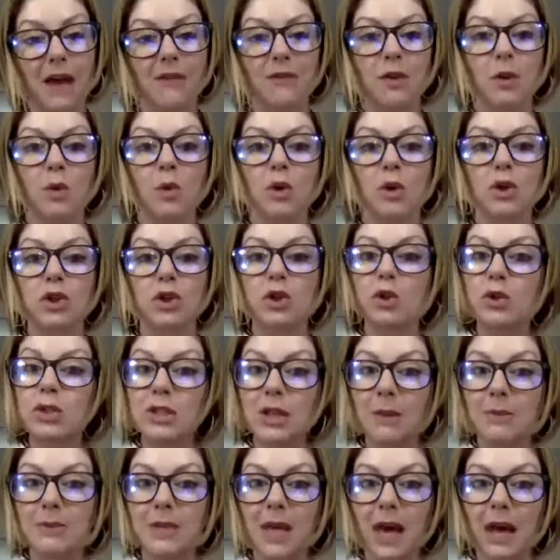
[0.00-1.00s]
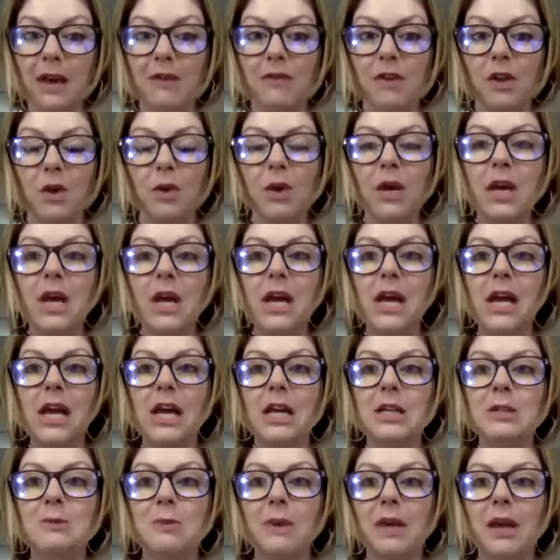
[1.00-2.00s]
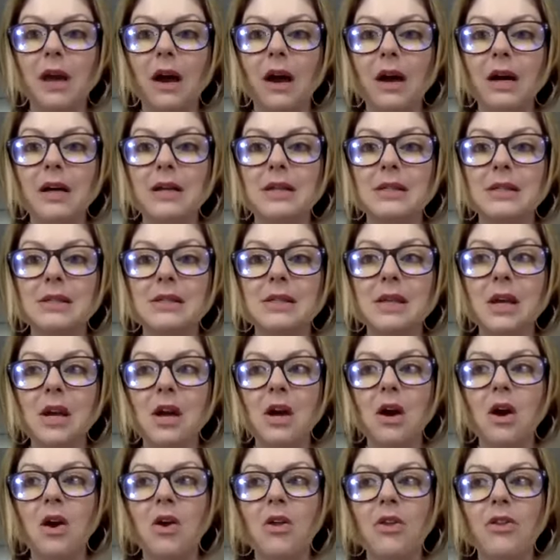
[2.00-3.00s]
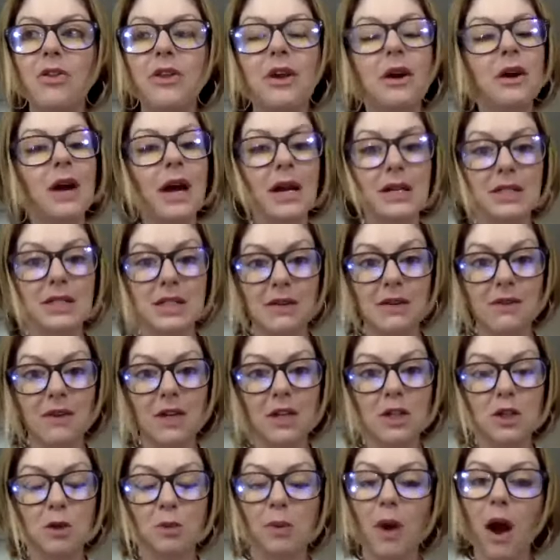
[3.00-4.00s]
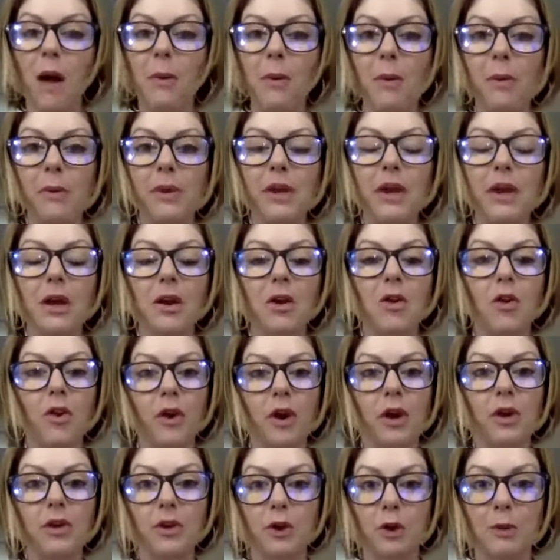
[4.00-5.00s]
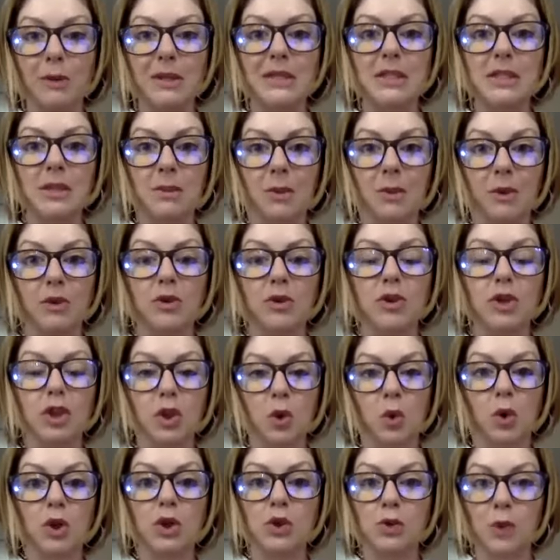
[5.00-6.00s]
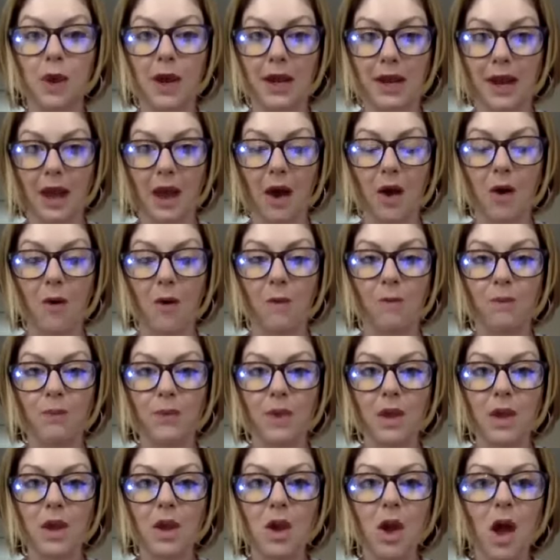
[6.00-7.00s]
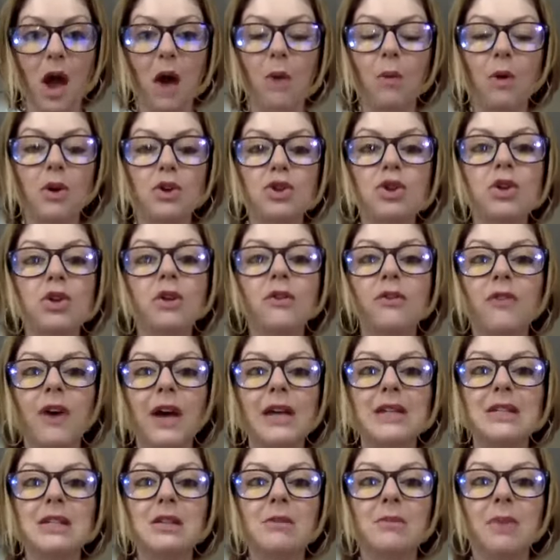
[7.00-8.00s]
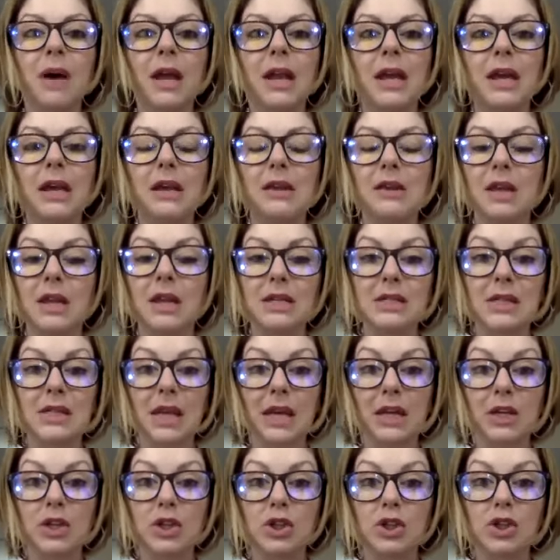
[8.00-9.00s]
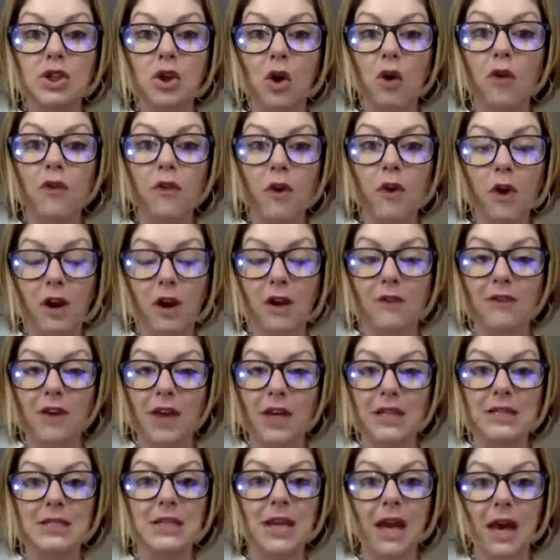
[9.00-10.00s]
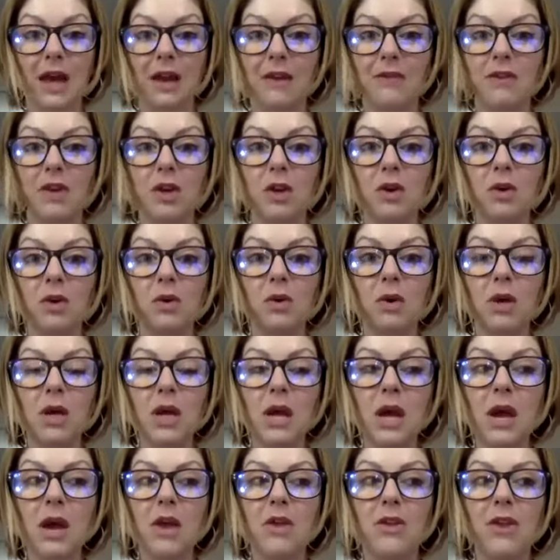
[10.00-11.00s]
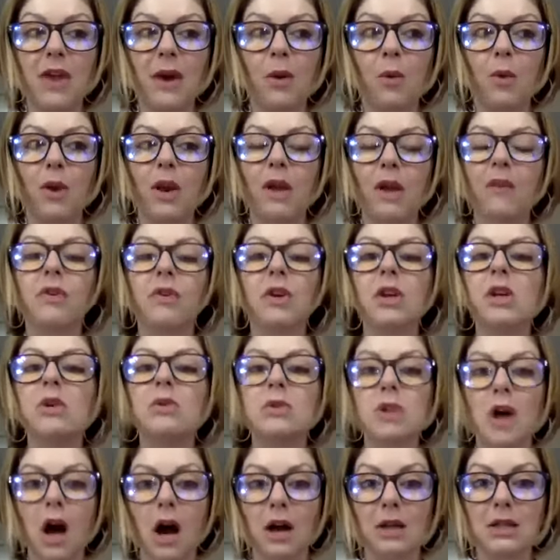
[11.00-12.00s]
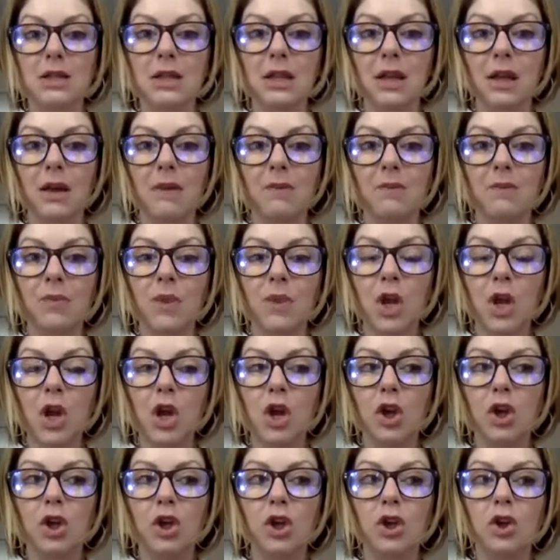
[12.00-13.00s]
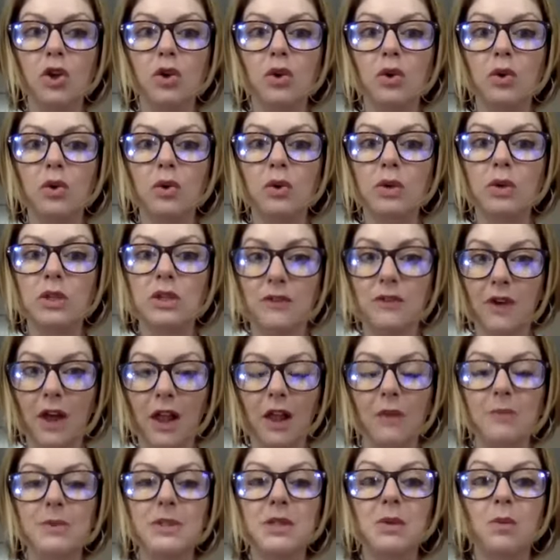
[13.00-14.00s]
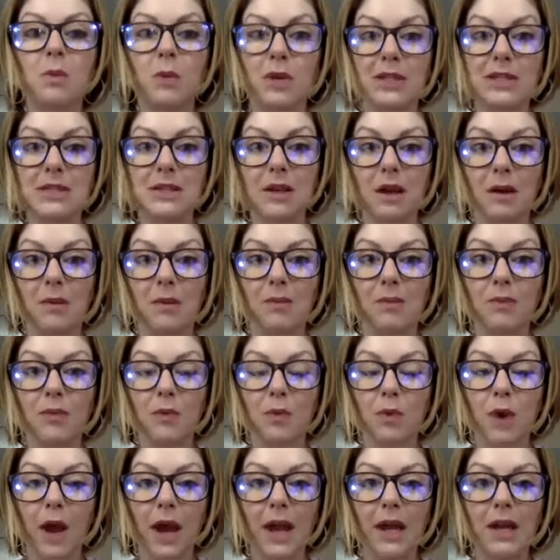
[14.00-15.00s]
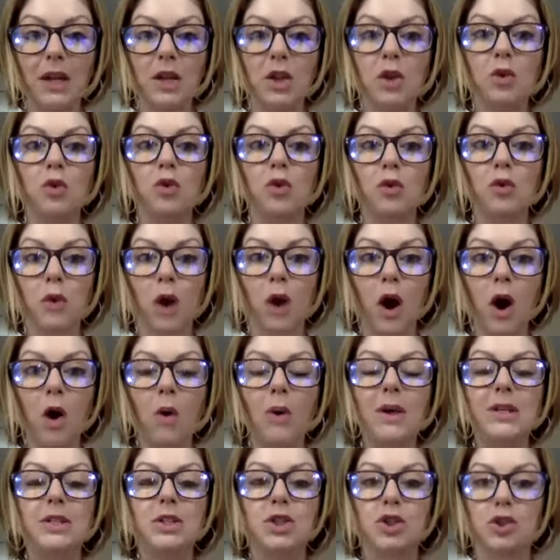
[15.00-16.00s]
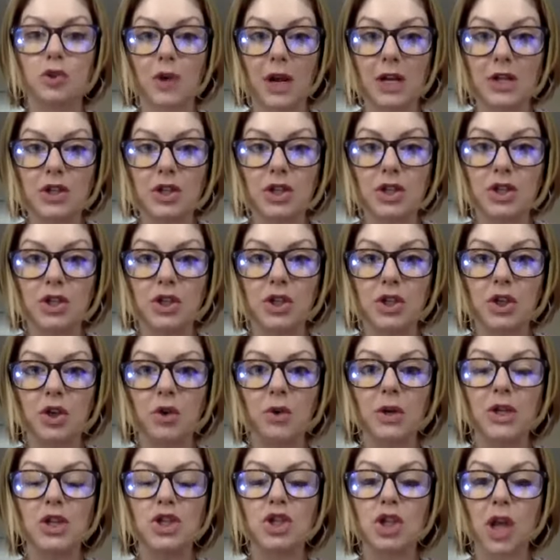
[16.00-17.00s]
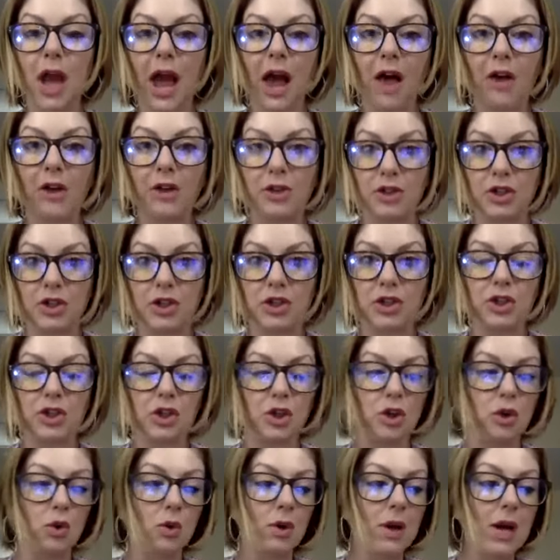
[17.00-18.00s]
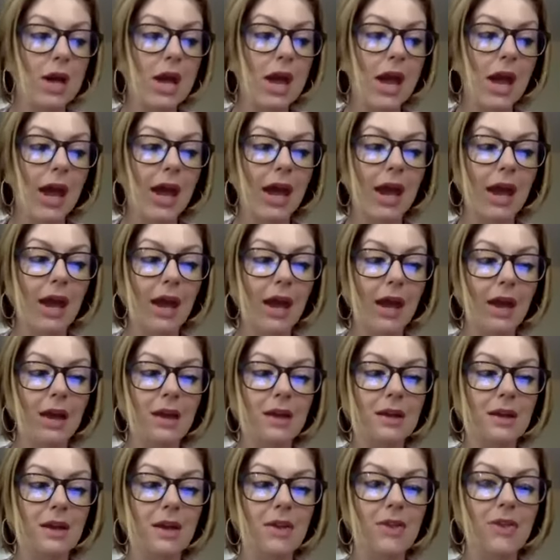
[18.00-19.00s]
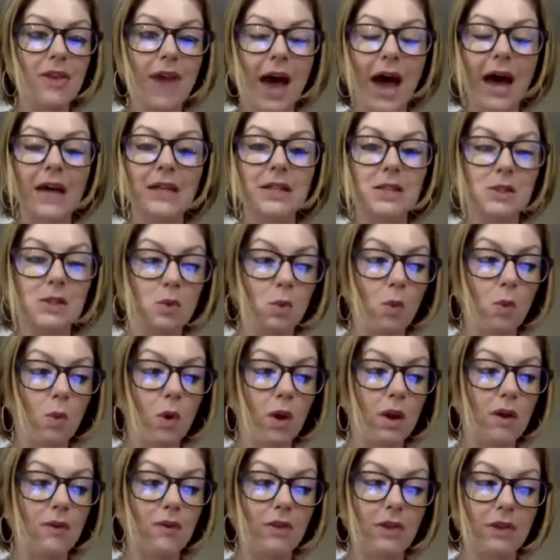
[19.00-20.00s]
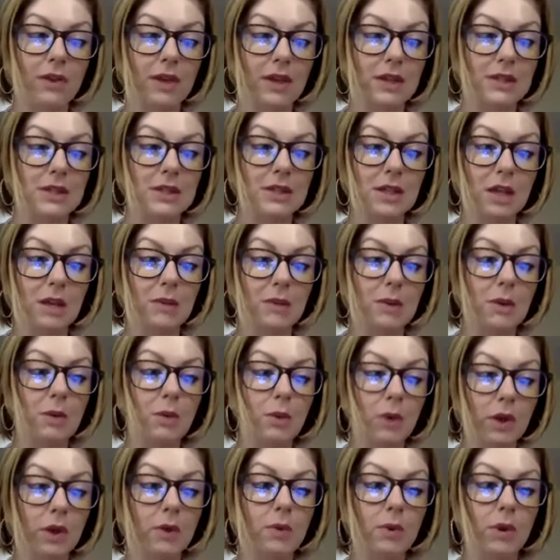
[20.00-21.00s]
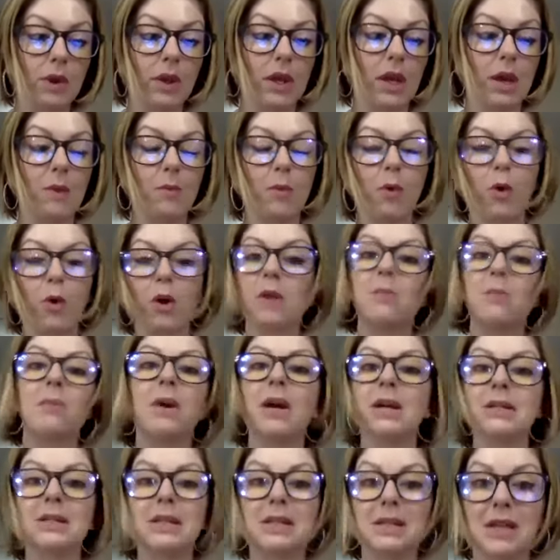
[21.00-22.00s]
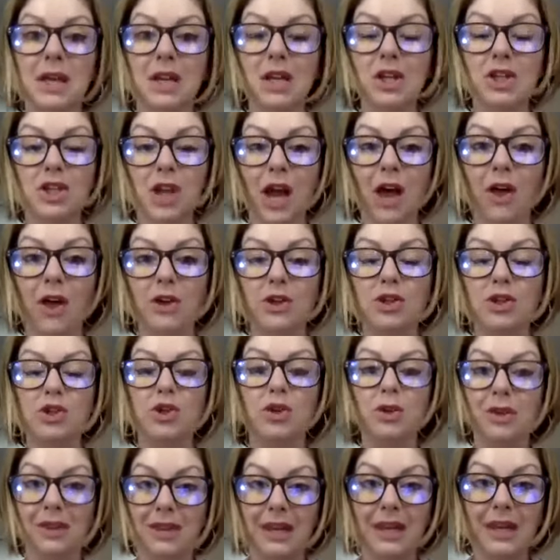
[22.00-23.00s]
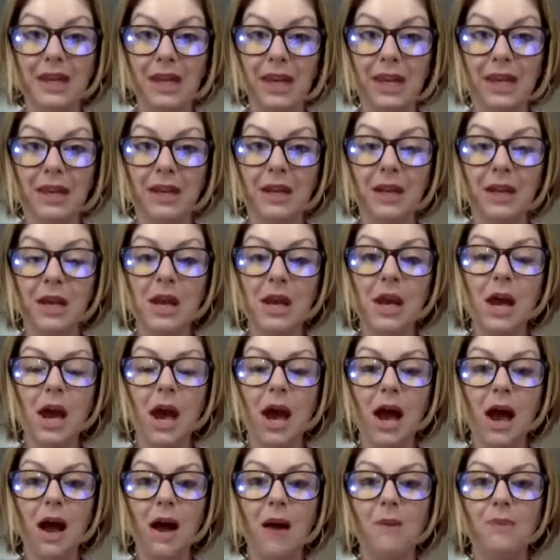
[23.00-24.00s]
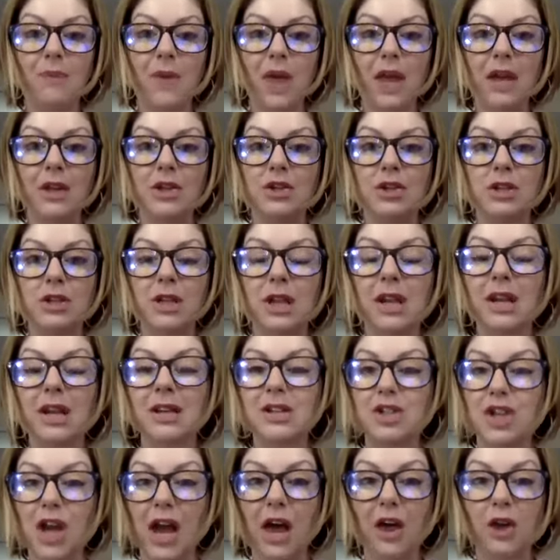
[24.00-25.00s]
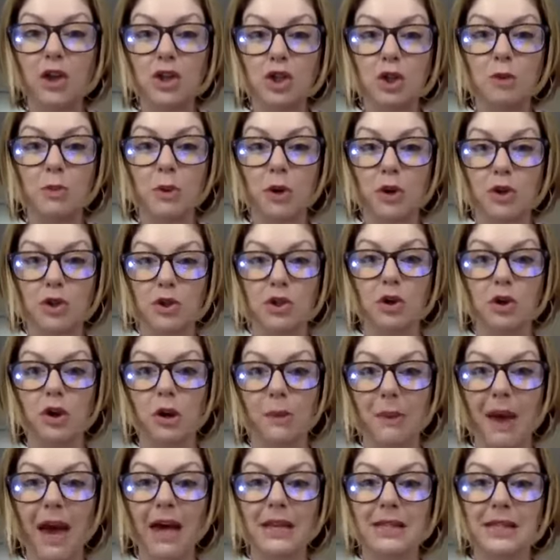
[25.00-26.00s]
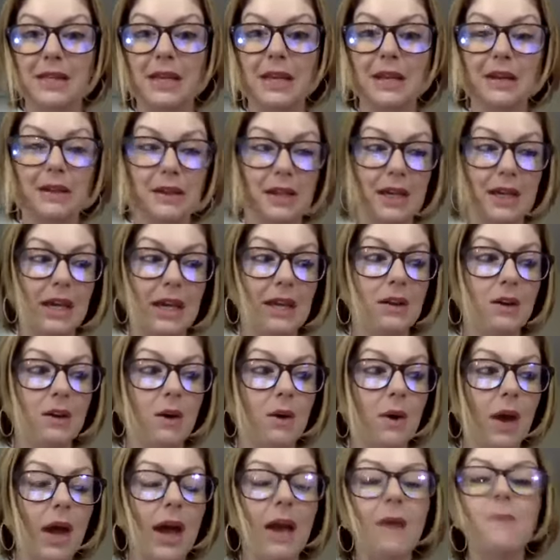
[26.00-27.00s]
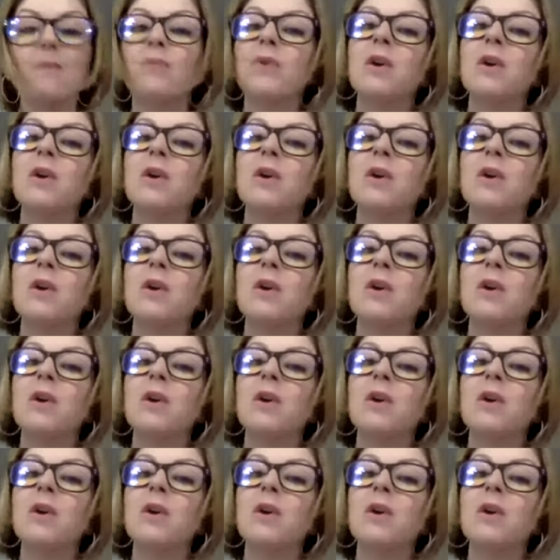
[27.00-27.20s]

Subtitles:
of you or two steps ahead of you is because their activities are probably going to look a little bit similar to yours right now. I want you to find somebody that is like so far advanced ahead of you that whenever you talk to them, you develop some wisdom, right? You grow, it stretches you, it challenges you. And that's one of the things that's going to be really, really important because it's going to challenge your thinking and it's just going to challenge your personal capacity to lead, okay?